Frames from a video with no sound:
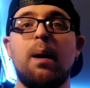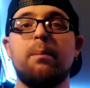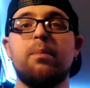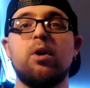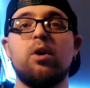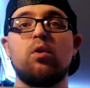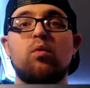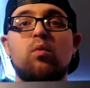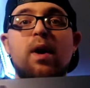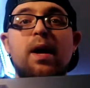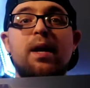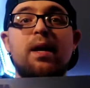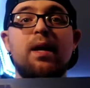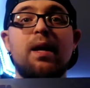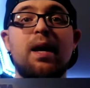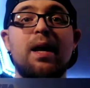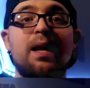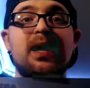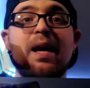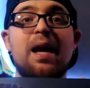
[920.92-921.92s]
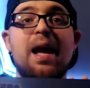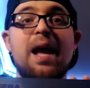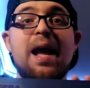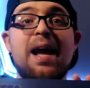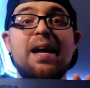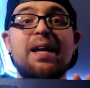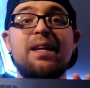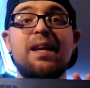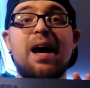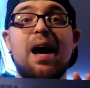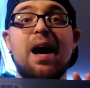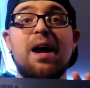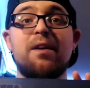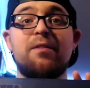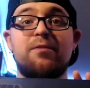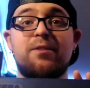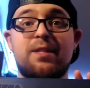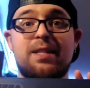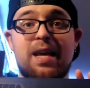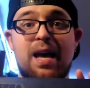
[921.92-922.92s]
I'm going to rate it an 8 out
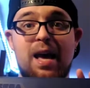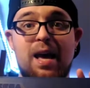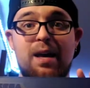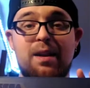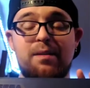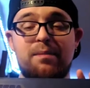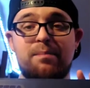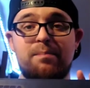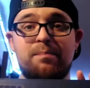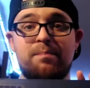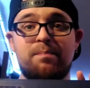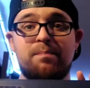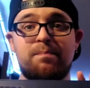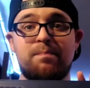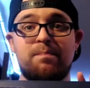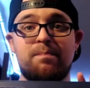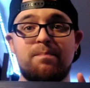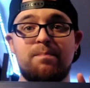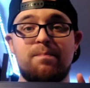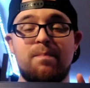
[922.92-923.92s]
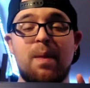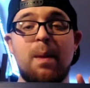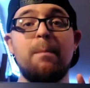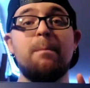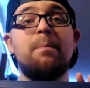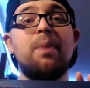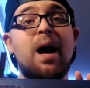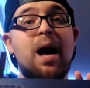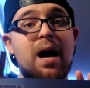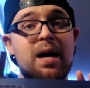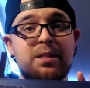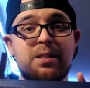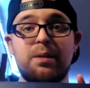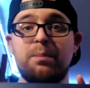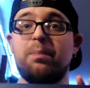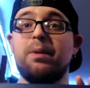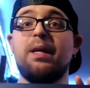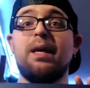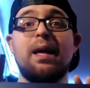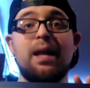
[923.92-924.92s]
of 10.
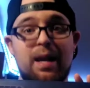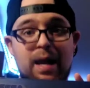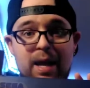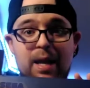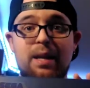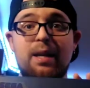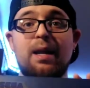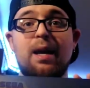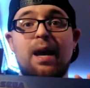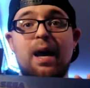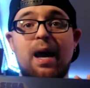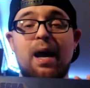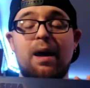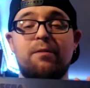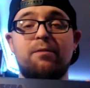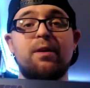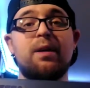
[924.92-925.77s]
Possibly an 8.5.